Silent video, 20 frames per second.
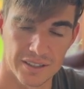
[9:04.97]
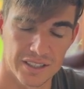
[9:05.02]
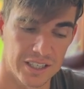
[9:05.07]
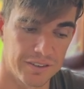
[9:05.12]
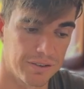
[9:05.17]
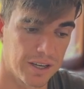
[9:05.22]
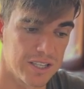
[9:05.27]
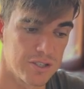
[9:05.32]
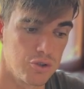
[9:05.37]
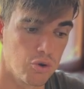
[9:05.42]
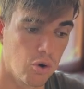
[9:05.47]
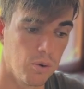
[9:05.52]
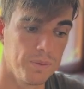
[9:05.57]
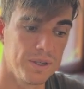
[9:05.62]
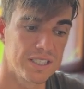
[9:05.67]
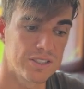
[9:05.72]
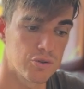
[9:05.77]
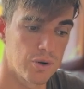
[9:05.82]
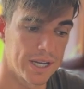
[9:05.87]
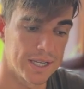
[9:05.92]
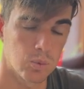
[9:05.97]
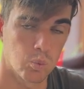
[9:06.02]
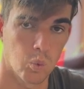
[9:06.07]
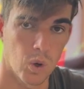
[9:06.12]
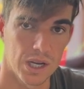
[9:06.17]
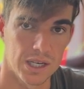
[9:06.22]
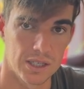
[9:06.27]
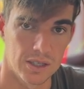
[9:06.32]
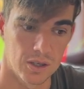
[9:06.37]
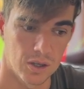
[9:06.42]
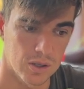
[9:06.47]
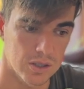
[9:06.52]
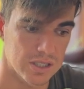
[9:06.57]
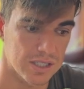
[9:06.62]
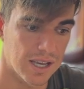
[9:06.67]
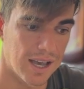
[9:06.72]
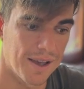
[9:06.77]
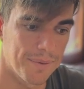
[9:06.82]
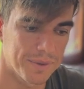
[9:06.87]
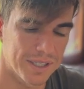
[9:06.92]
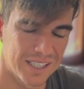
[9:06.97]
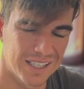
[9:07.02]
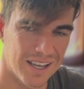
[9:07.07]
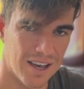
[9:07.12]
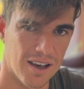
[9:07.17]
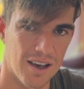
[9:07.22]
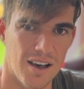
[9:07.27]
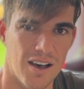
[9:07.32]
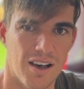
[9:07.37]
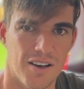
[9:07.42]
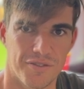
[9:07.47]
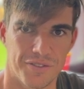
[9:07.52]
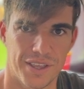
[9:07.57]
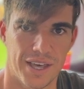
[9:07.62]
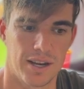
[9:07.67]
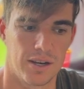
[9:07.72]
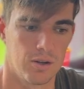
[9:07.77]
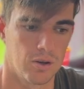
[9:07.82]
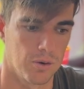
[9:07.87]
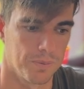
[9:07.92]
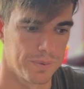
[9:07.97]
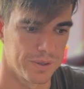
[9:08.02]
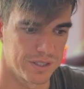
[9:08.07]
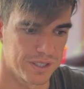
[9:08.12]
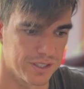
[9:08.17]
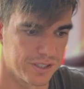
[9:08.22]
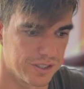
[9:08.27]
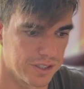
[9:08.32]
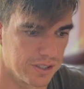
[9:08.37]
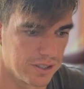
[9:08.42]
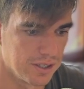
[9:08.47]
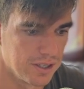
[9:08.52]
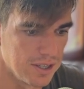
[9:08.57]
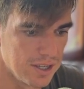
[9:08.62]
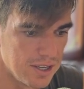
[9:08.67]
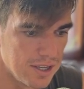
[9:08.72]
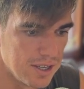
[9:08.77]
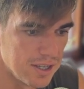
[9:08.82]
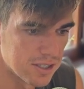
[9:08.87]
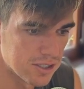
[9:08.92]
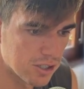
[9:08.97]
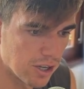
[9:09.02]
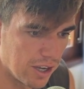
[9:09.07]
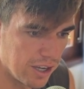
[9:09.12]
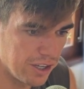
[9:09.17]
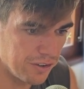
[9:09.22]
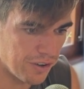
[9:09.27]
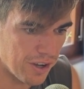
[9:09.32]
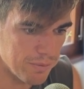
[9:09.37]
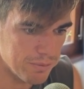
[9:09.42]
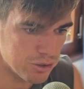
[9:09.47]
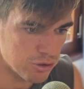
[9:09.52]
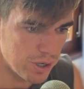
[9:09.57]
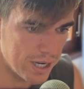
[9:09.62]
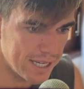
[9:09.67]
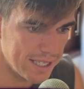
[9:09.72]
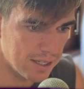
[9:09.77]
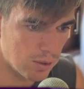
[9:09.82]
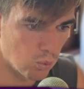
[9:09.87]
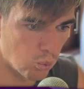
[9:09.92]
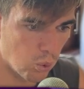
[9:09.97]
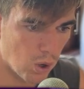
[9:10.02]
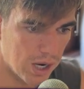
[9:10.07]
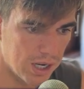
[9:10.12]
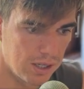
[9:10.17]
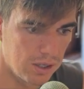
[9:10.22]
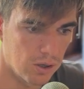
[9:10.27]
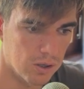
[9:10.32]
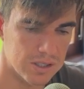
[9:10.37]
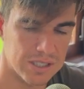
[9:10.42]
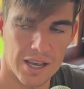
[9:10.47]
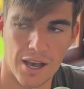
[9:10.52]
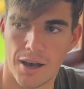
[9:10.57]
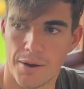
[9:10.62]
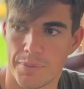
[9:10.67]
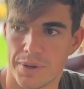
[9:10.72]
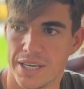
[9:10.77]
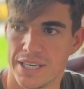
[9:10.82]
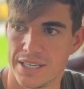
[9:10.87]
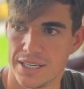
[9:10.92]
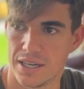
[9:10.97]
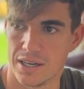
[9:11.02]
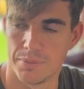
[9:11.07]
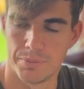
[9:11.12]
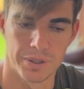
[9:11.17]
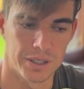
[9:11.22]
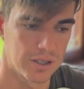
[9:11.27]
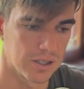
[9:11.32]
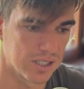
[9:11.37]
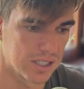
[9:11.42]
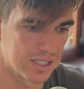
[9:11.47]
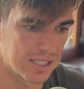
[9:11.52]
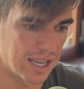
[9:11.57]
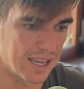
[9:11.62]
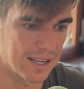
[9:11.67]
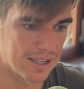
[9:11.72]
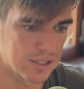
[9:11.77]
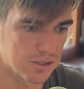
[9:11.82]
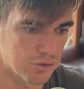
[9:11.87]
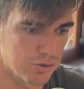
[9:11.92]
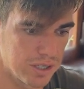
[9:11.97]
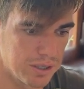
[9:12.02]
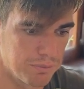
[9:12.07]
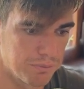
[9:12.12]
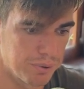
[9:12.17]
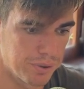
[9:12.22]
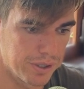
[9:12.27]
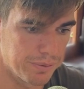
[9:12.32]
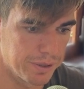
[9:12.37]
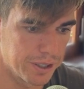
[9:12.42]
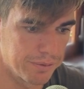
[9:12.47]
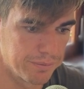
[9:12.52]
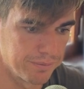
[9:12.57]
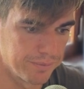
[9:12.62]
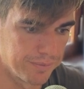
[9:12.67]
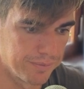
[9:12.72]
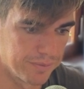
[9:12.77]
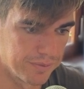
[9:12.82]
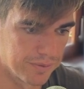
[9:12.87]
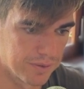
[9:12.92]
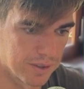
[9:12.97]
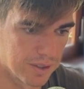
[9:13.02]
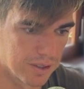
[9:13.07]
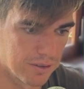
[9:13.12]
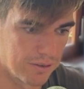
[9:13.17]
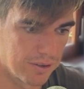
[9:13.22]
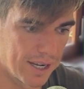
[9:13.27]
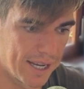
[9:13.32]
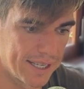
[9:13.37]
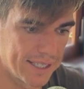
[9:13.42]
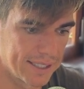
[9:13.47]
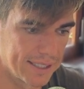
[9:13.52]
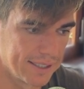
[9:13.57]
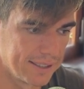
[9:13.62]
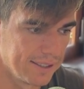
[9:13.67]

If I normally trade one lot, I'm going to half that lot position. So if I'm trading one lot up here because it's at extreme premium, right?